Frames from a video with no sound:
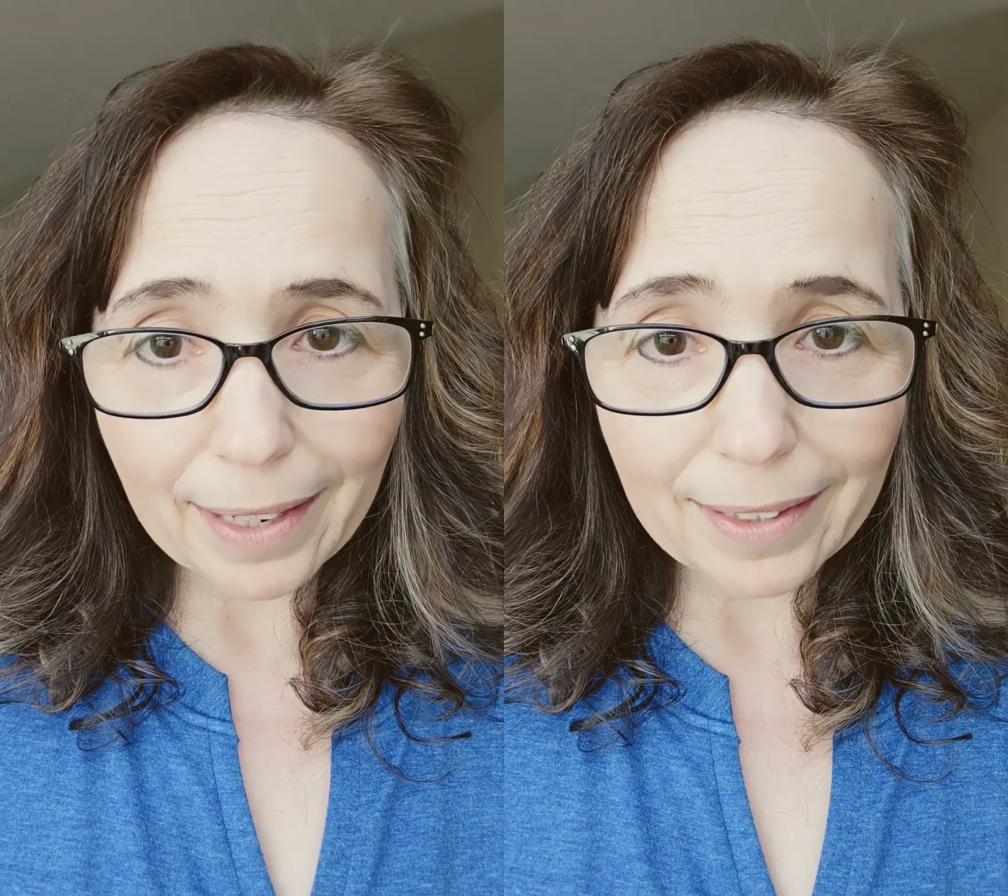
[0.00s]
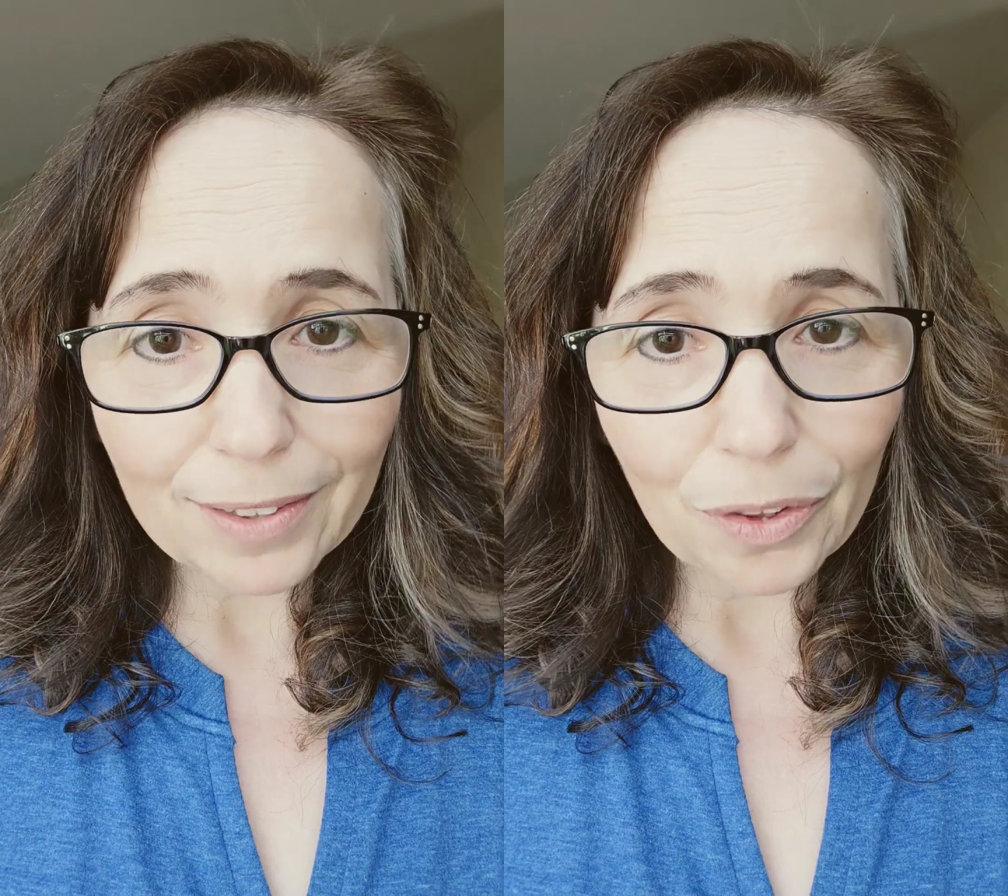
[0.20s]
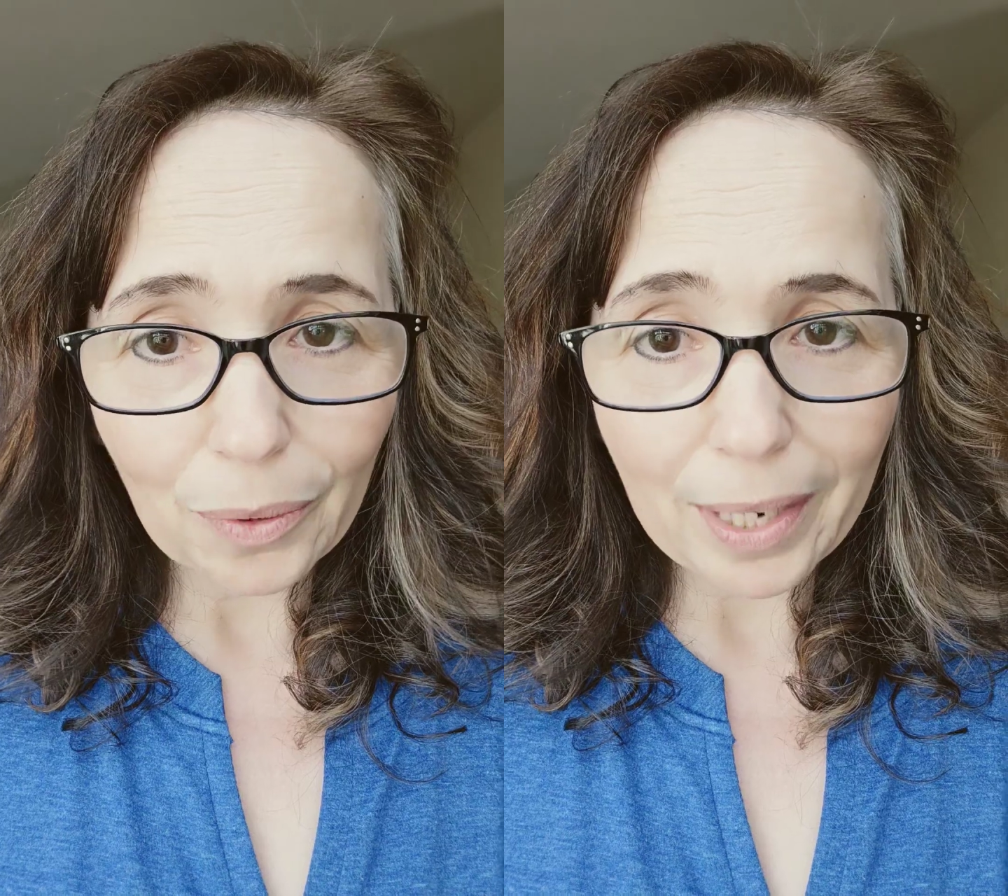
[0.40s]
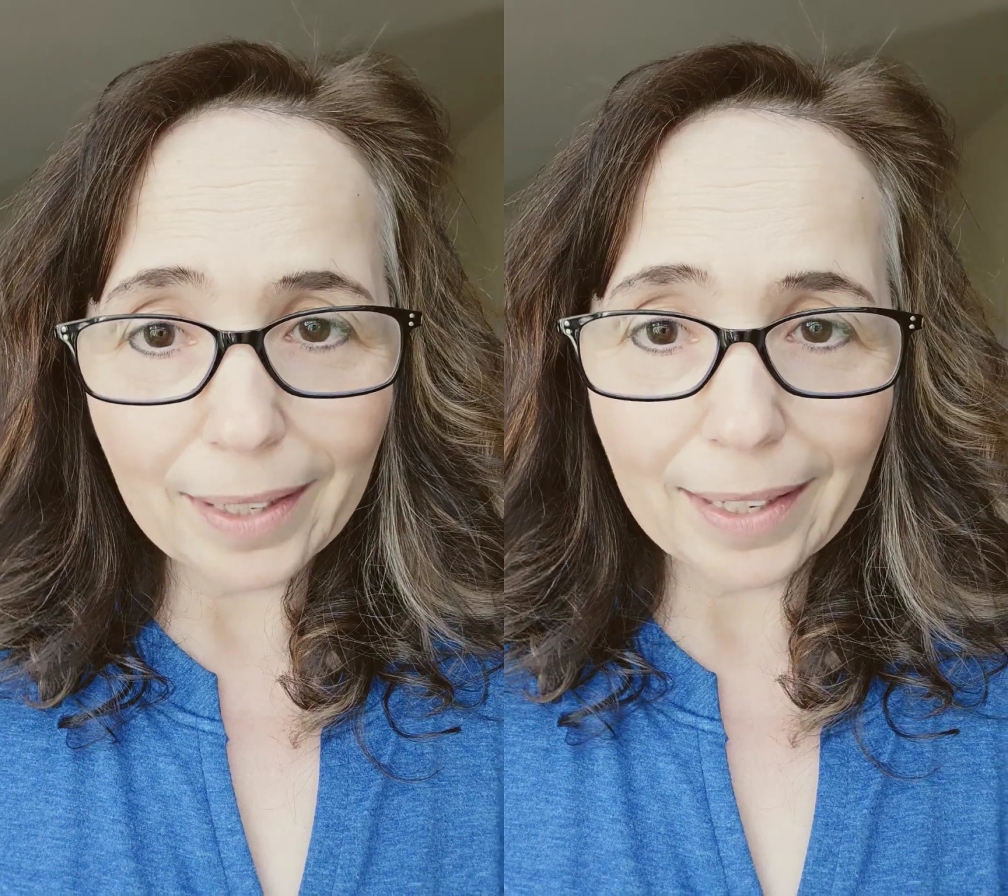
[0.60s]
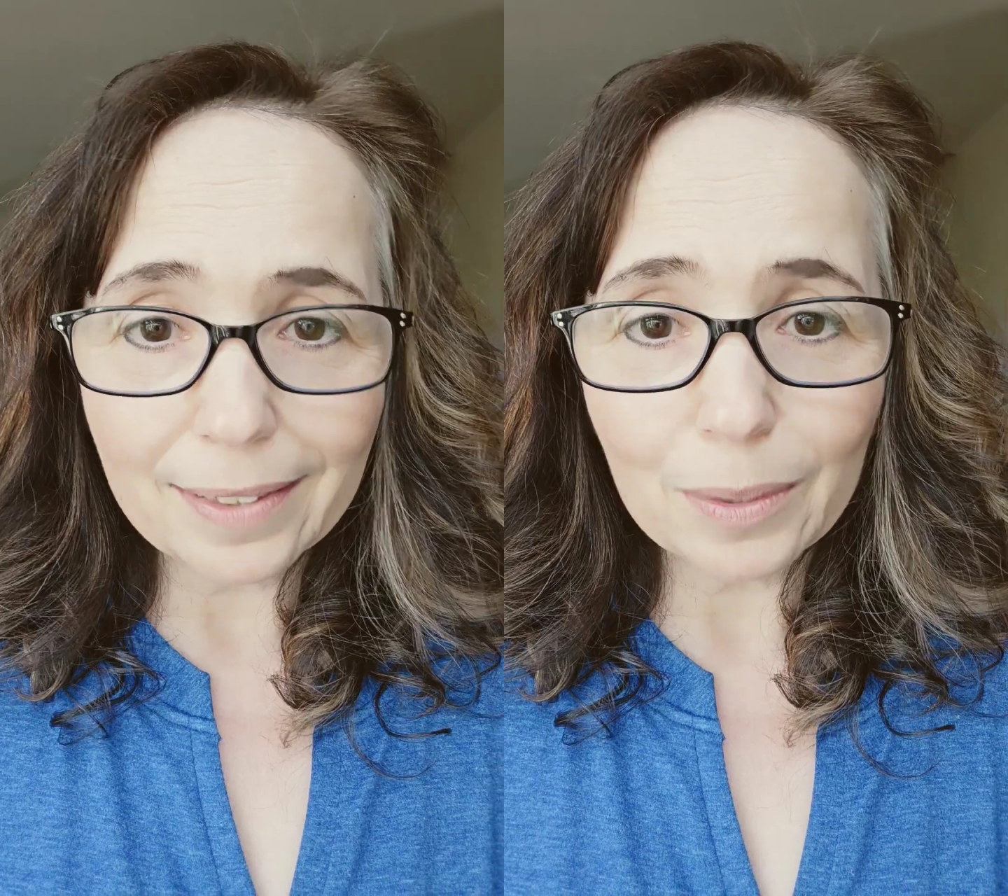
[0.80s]
that as a
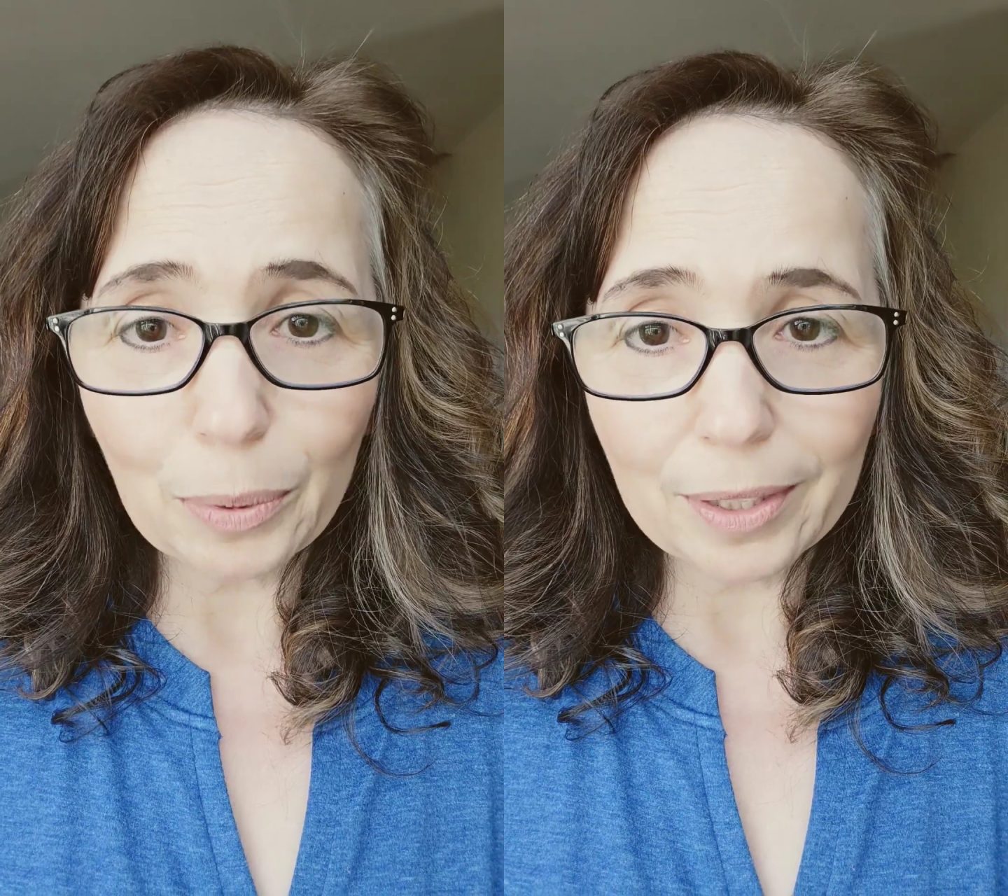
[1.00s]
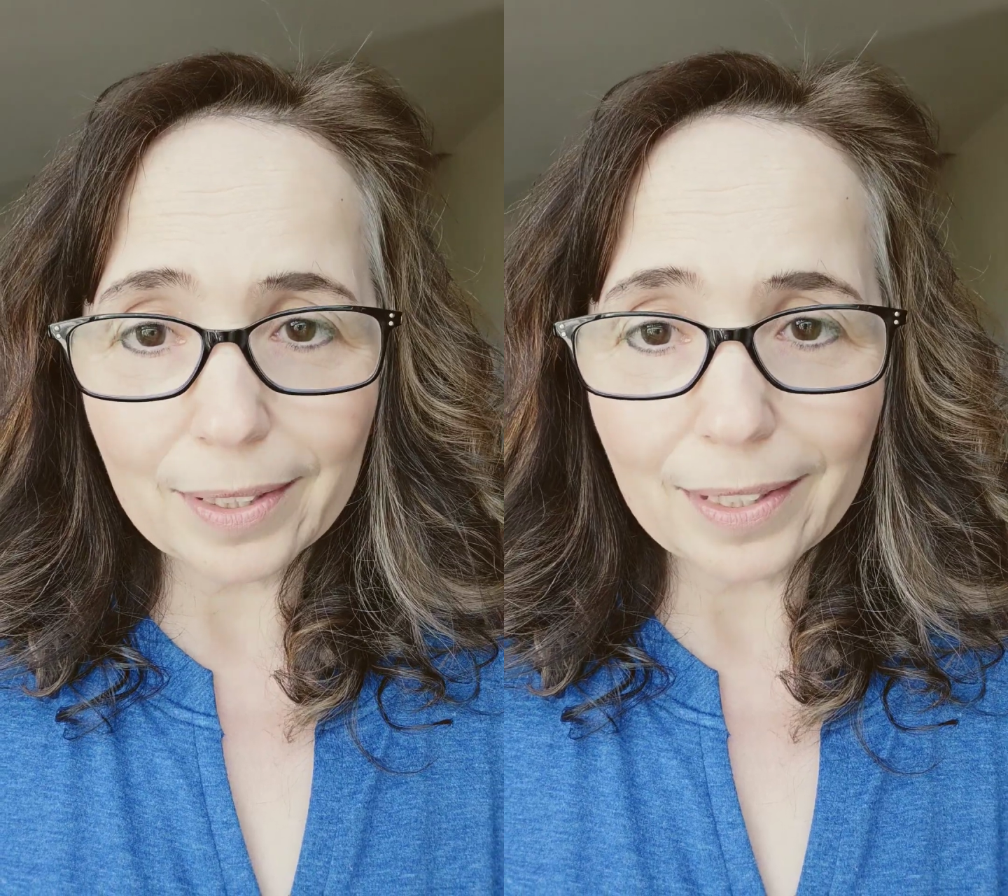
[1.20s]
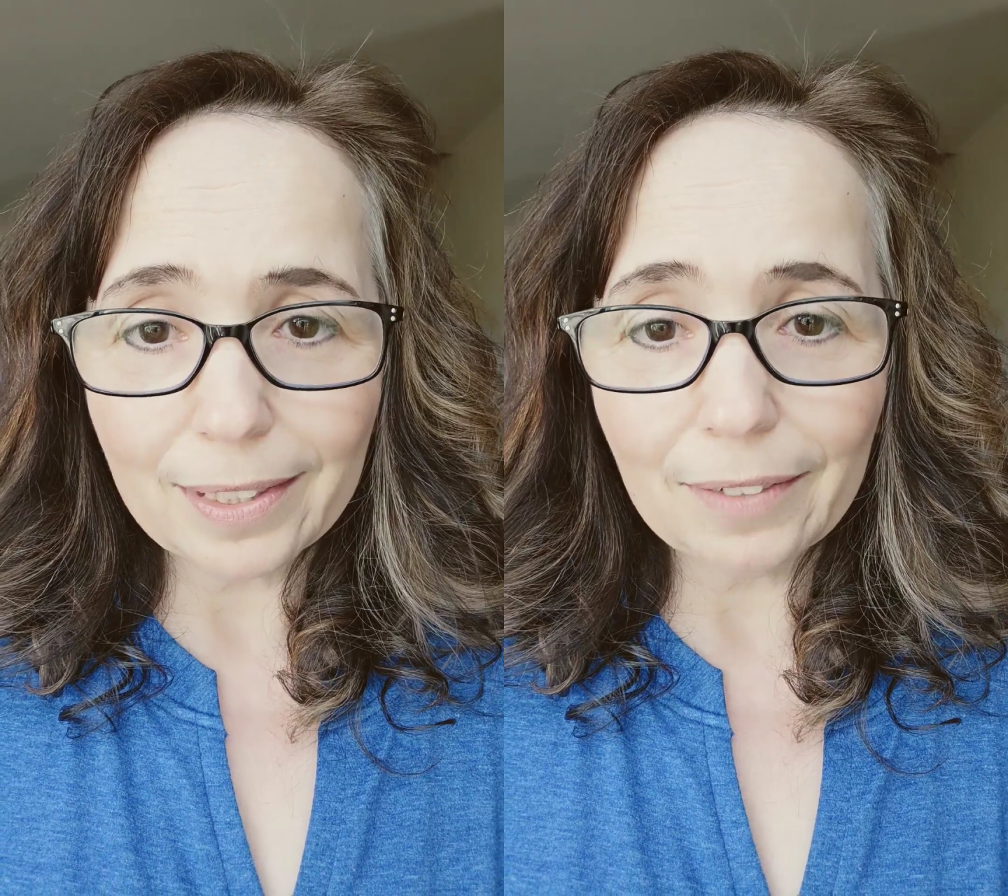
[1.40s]
threat against the President